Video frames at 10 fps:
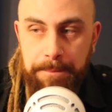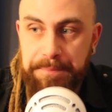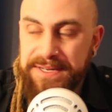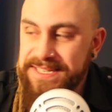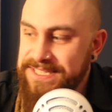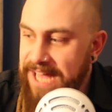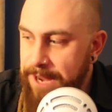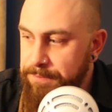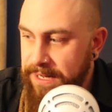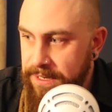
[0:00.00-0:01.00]
But does
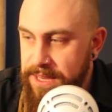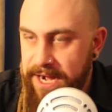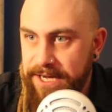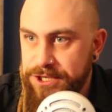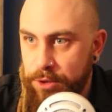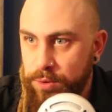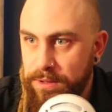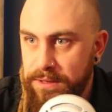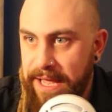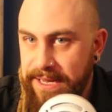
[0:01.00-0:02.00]
that mean that I don't
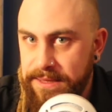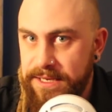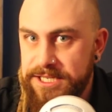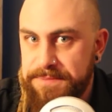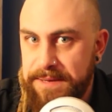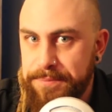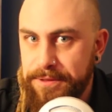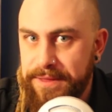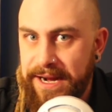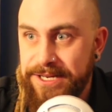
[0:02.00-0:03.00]
like these
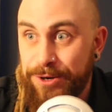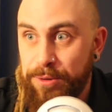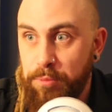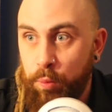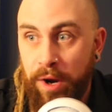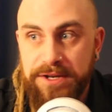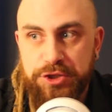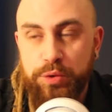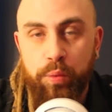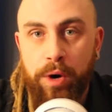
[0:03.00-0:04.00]
people? That I don't want
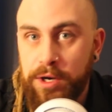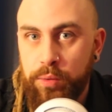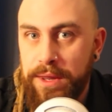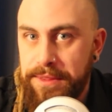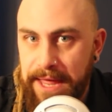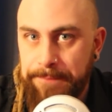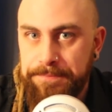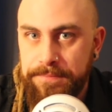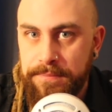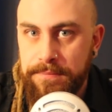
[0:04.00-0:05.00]
to work with
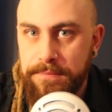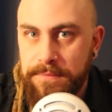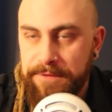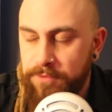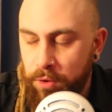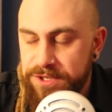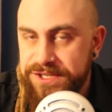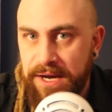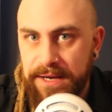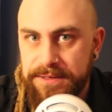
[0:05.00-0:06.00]
them? Of
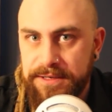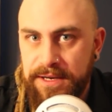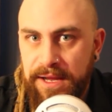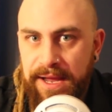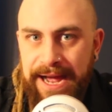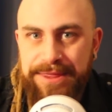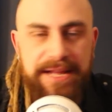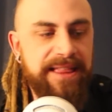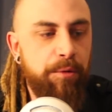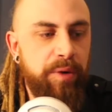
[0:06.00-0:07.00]
course not. I
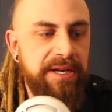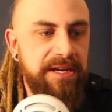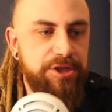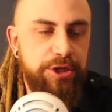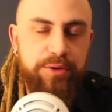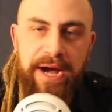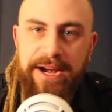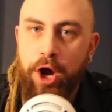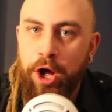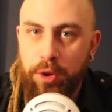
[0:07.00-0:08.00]
think that we need to
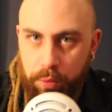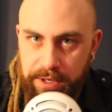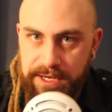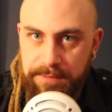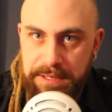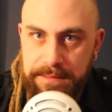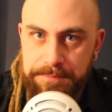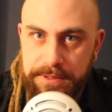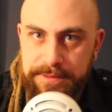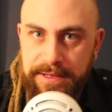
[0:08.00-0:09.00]
unite all working
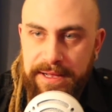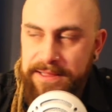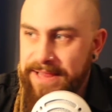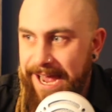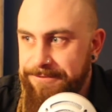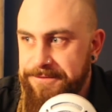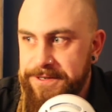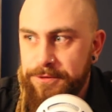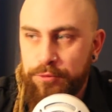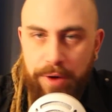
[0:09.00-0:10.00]
people
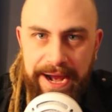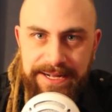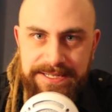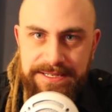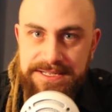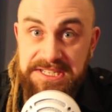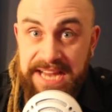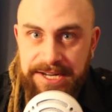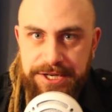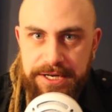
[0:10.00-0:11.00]
left, right,
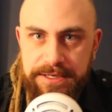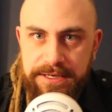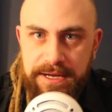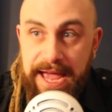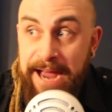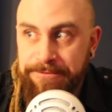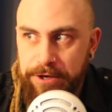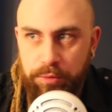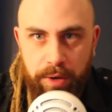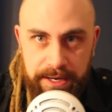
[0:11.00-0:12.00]
center,
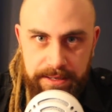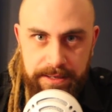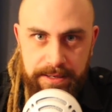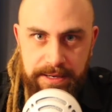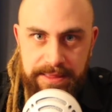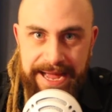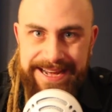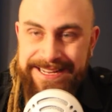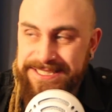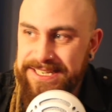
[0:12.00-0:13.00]
everyone that
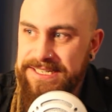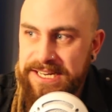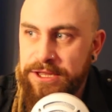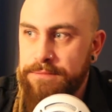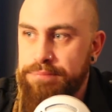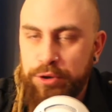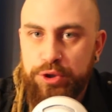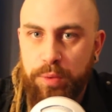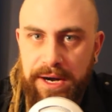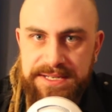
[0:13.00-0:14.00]
isn't in the
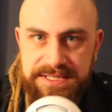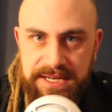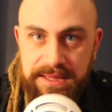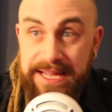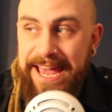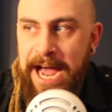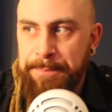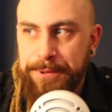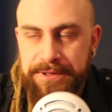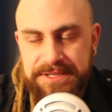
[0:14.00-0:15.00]
bourgeoisie, the
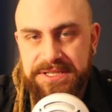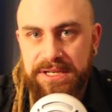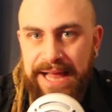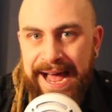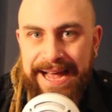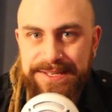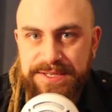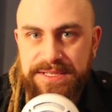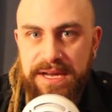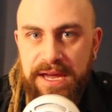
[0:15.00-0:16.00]
capitalist
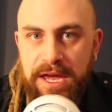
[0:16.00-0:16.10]
class.